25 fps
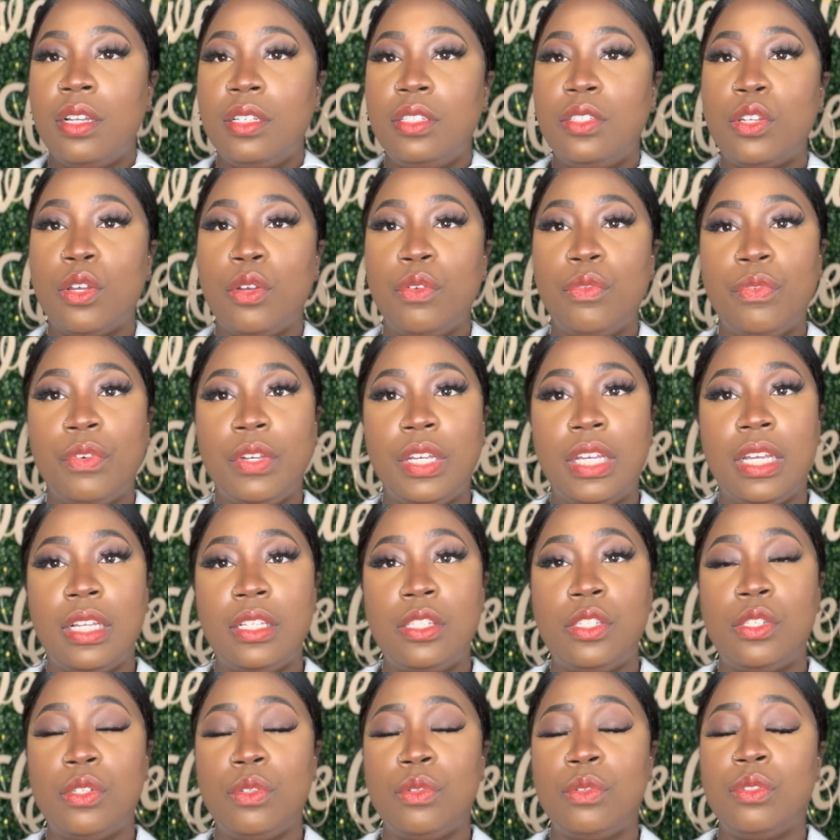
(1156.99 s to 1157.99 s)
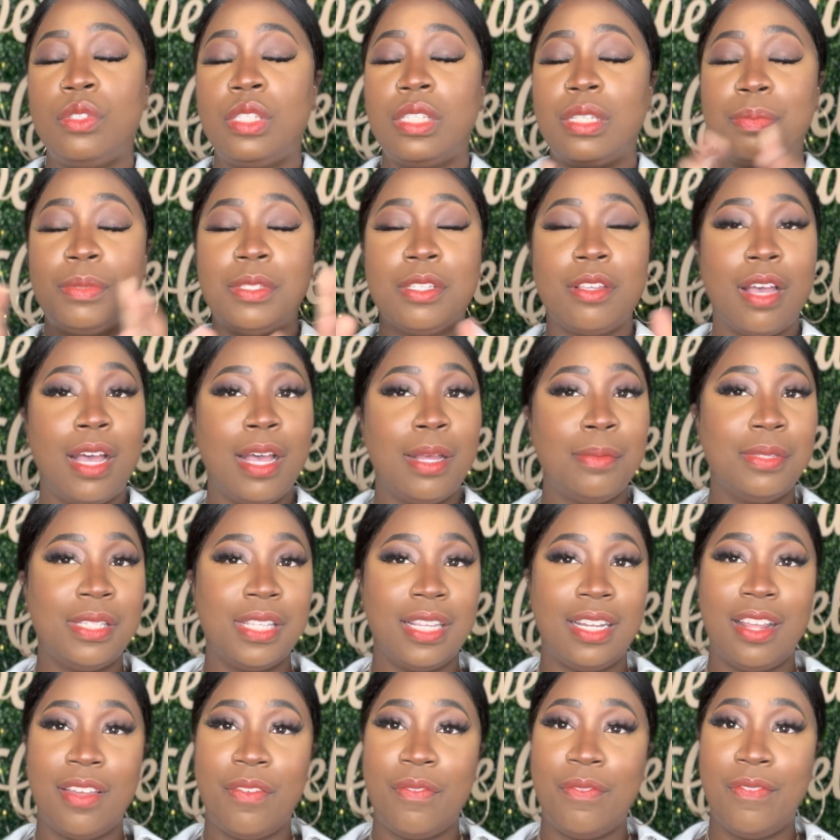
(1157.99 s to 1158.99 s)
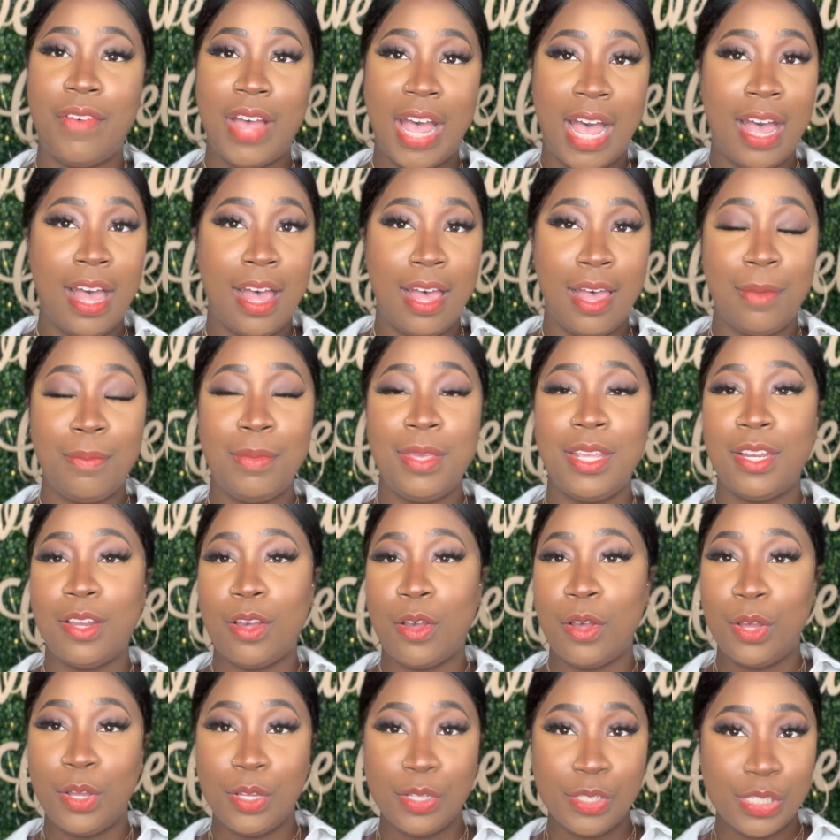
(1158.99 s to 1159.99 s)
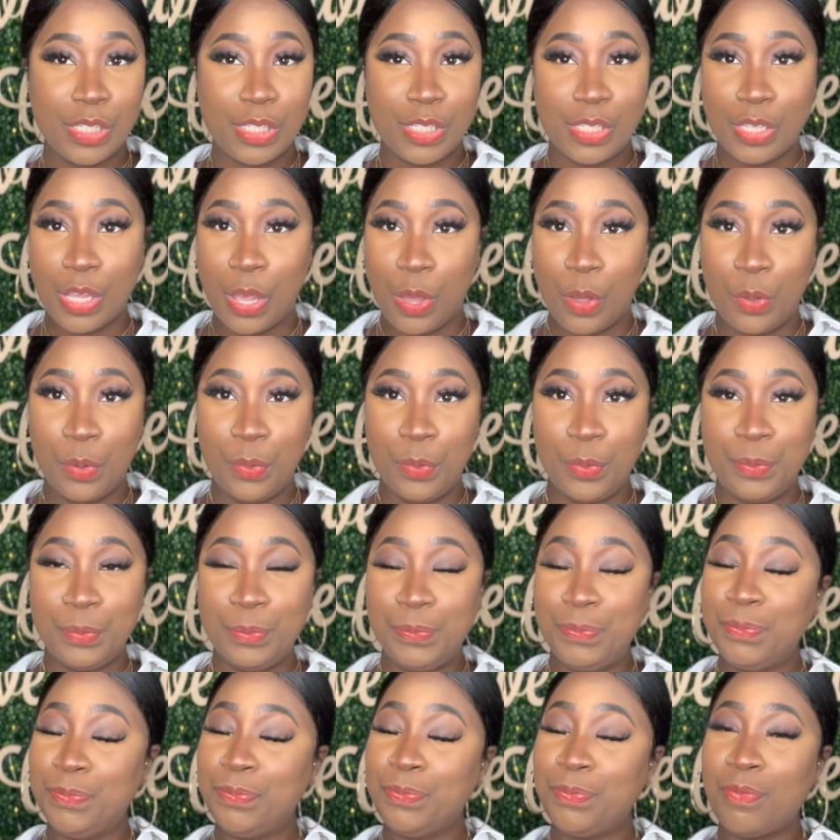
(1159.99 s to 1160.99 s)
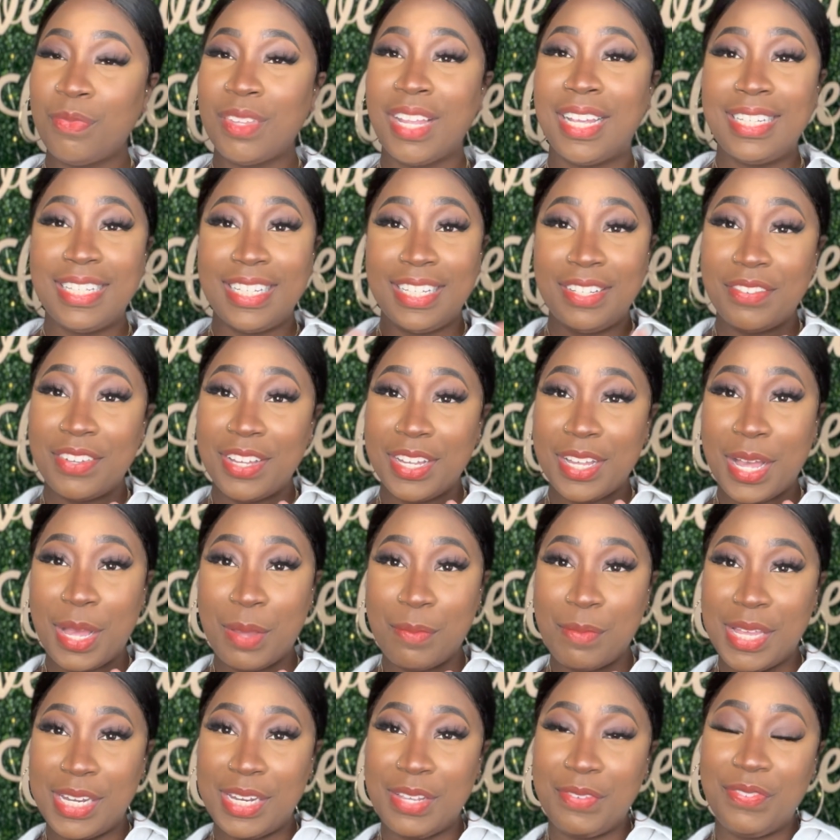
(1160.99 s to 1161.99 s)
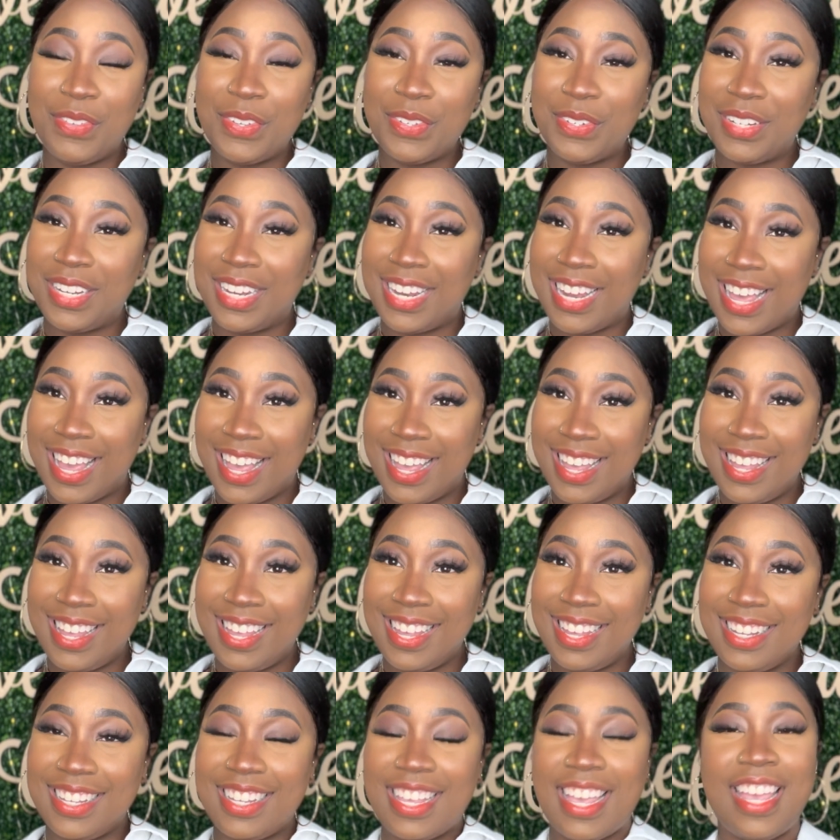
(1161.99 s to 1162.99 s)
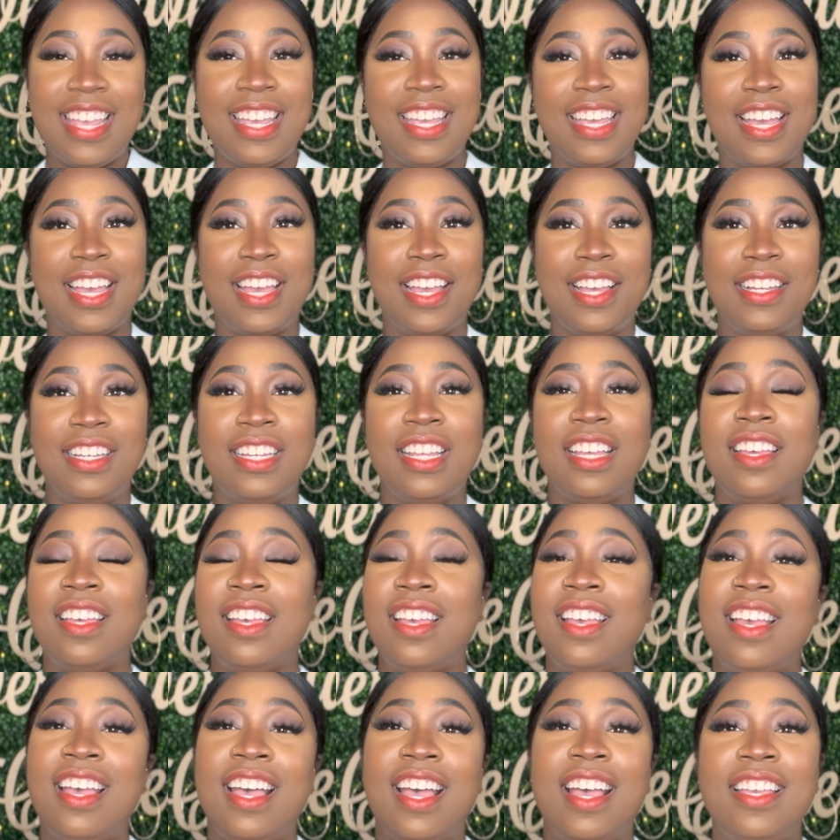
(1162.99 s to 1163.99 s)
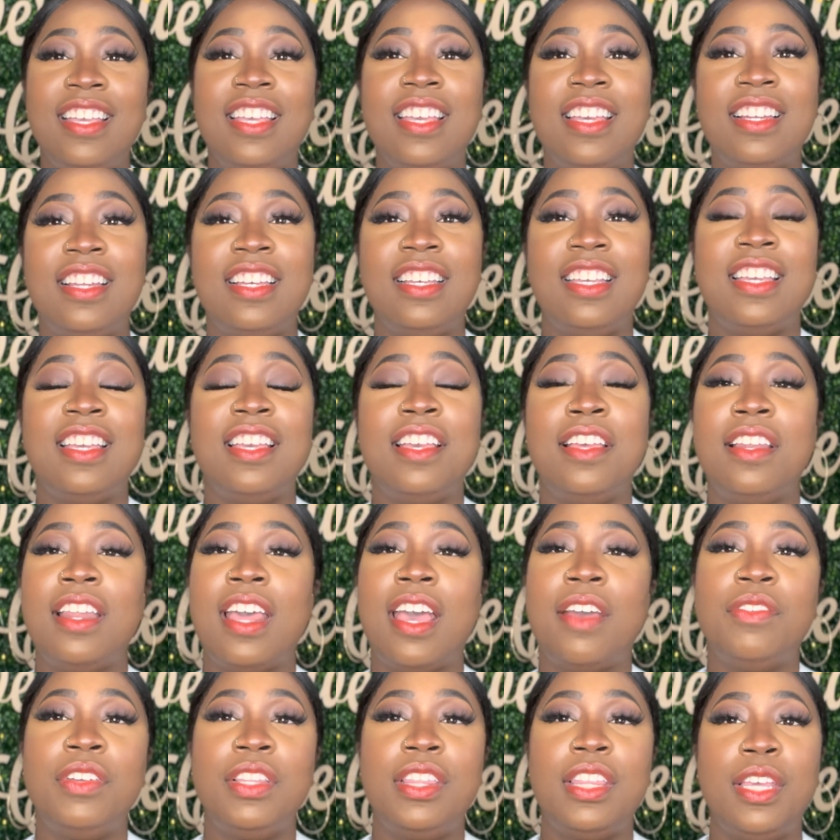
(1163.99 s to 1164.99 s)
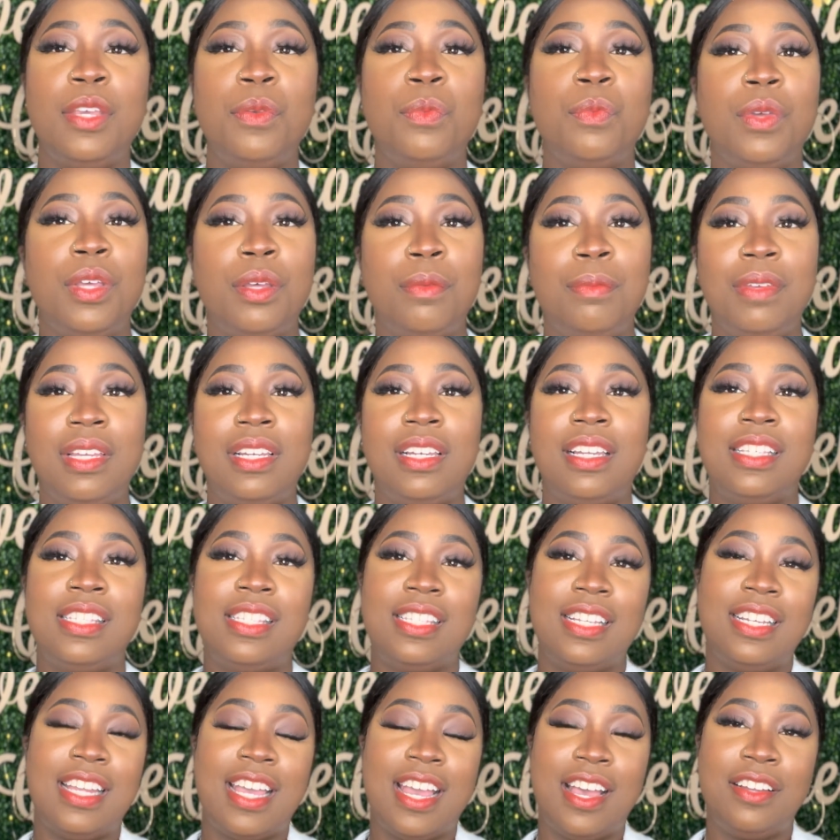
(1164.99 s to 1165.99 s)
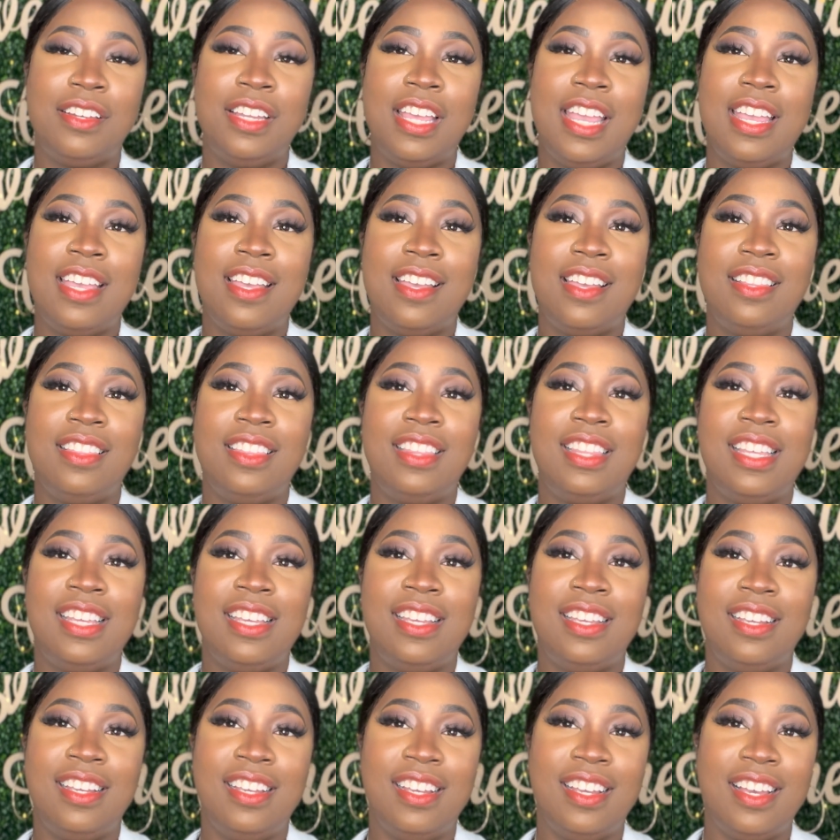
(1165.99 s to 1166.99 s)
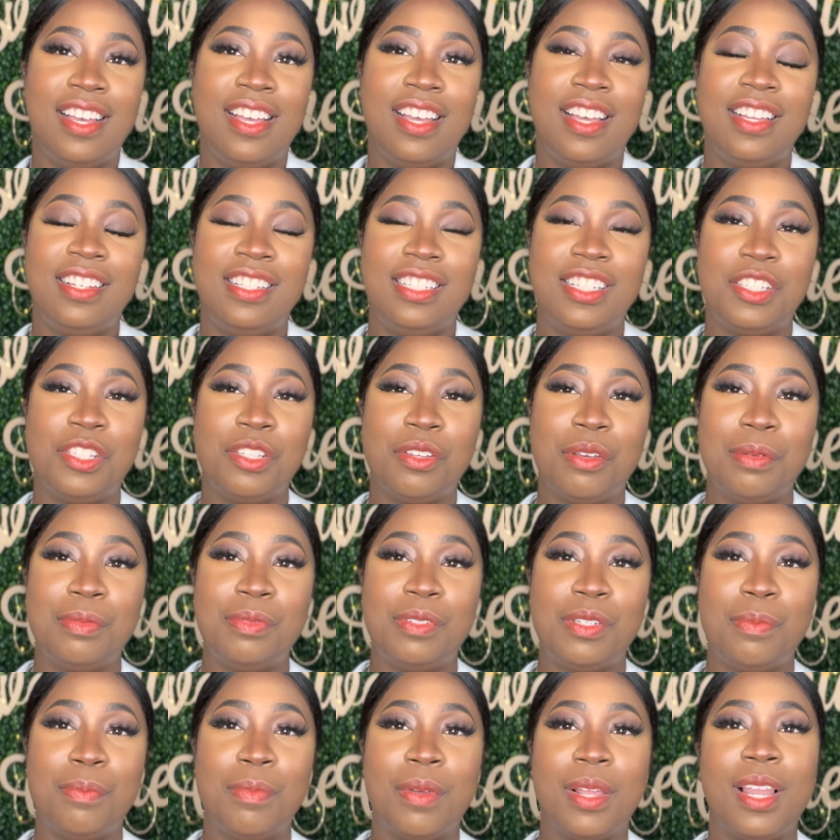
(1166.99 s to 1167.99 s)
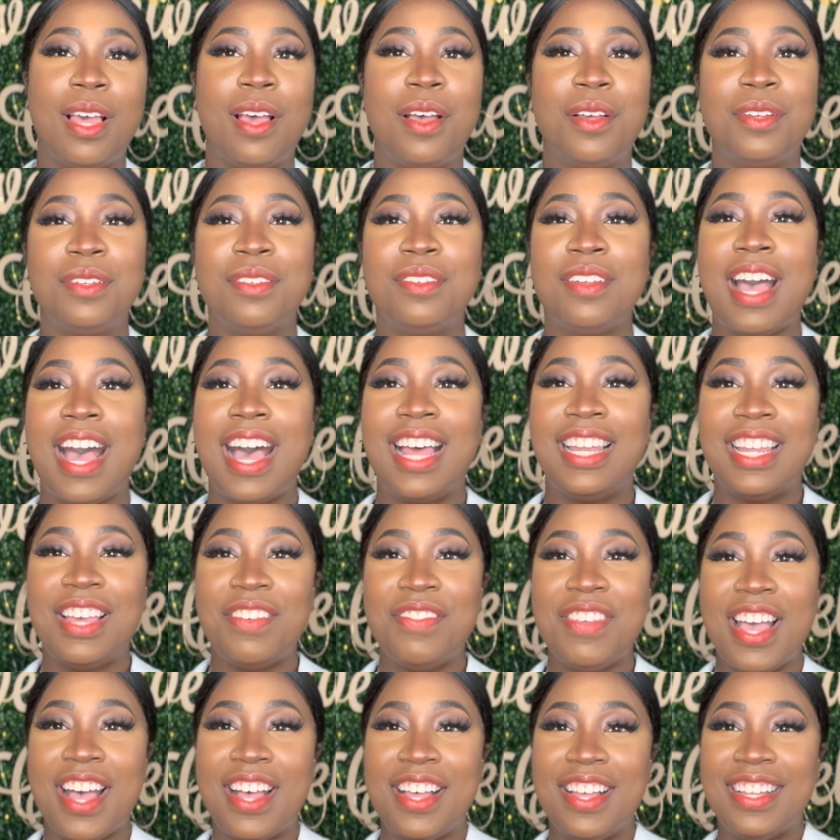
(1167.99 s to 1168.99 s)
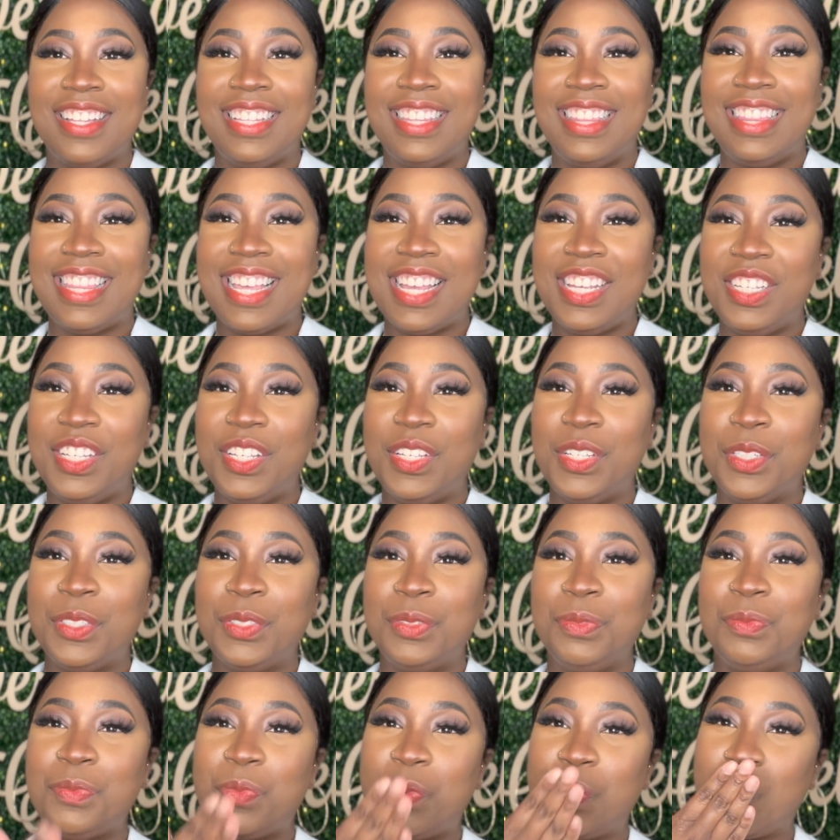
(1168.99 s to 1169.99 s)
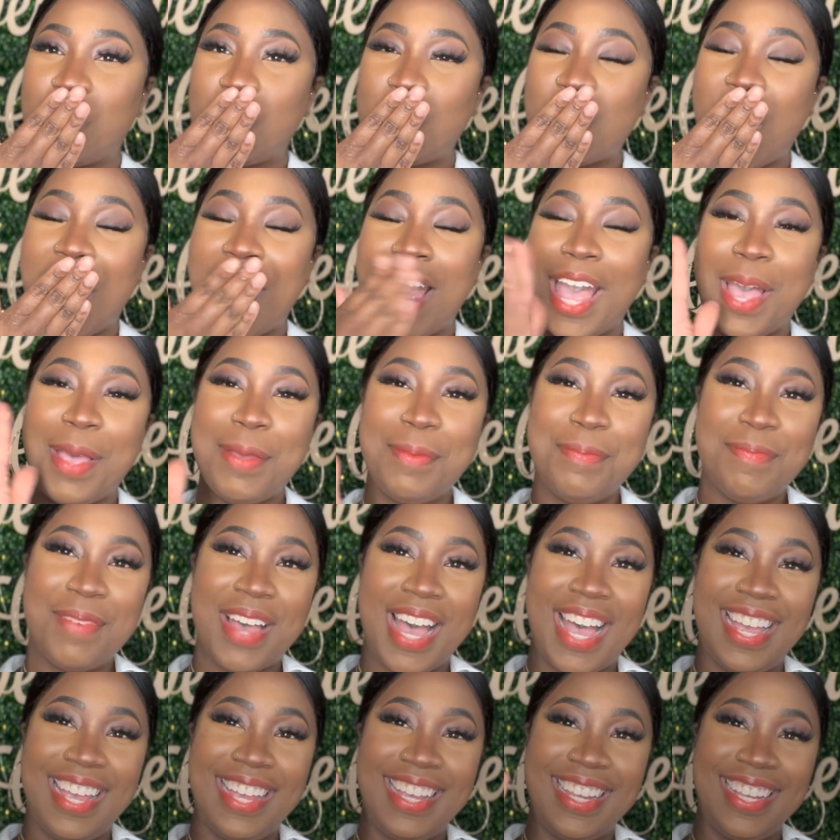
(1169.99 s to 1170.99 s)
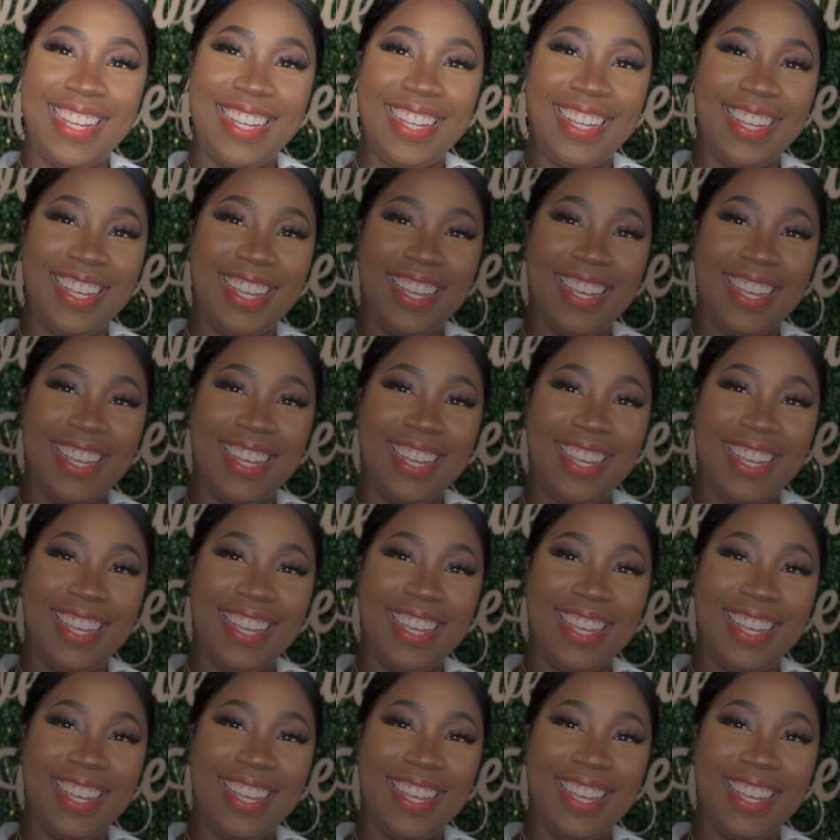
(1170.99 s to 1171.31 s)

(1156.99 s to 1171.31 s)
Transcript: Don't forget to subscribe to the vibe, and also leave a comment if you like. And again, everything will be listed down in the description below. I love y'all. Thank you. Bye.